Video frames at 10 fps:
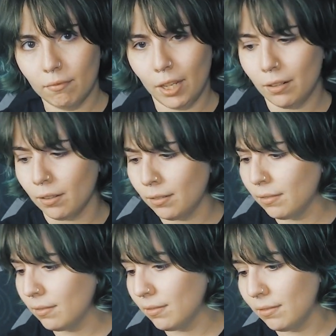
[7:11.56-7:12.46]
I don't know.
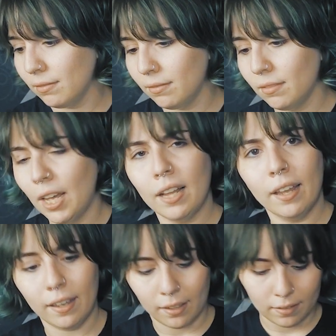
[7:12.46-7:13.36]
I
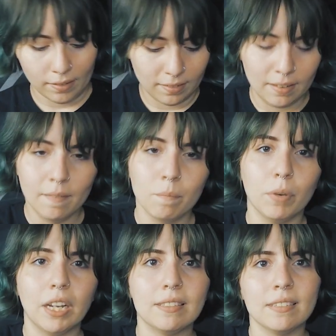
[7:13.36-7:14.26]
like it.
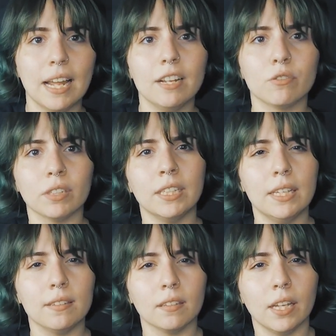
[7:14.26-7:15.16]
But it stains really
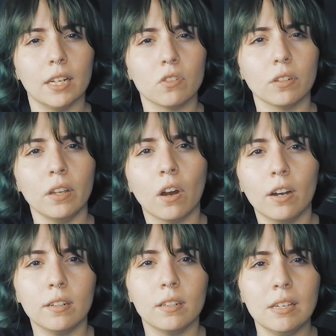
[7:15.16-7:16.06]
easily and it's really
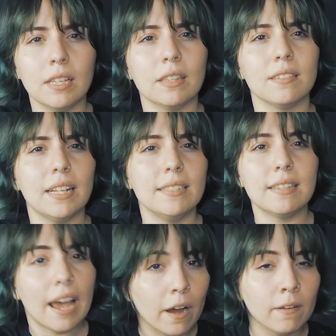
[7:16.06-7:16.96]
hard to get the
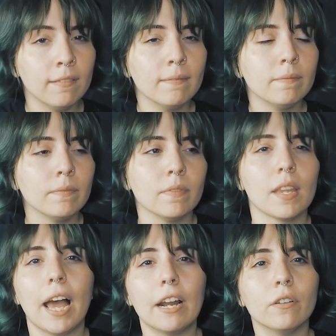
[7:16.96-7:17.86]
stains out.
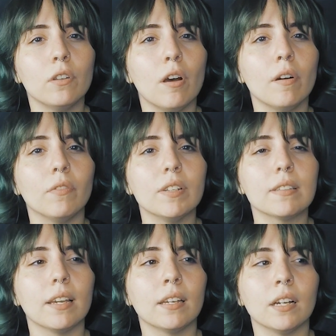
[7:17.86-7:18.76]
I don't know if
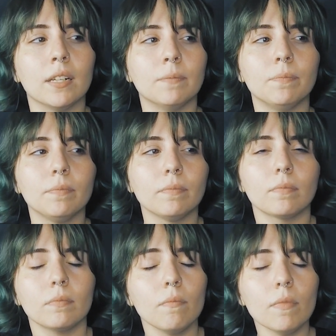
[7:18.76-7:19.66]
it's like
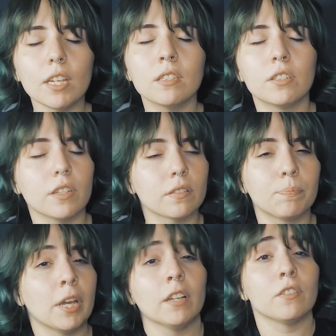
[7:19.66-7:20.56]

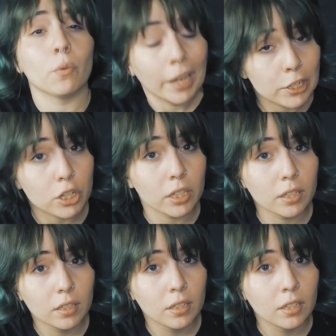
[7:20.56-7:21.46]
just because it's a white shirt
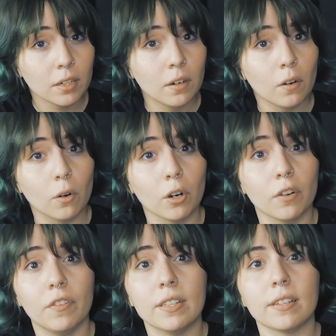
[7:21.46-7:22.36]
or
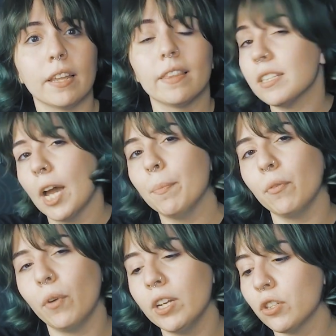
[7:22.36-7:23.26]
if it's like the type
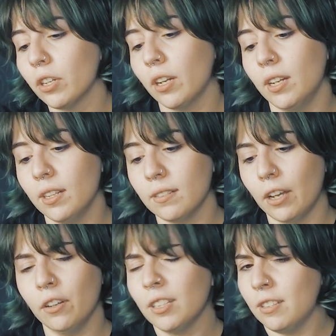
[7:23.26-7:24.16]
of white shirt it is.
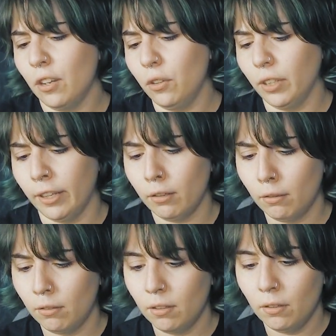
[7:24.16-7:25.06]
I couldn't tell you like
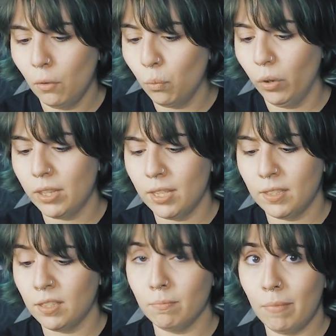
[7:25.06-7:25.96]
what
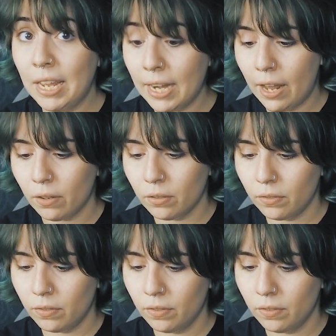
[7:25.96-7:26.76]
this is made out of.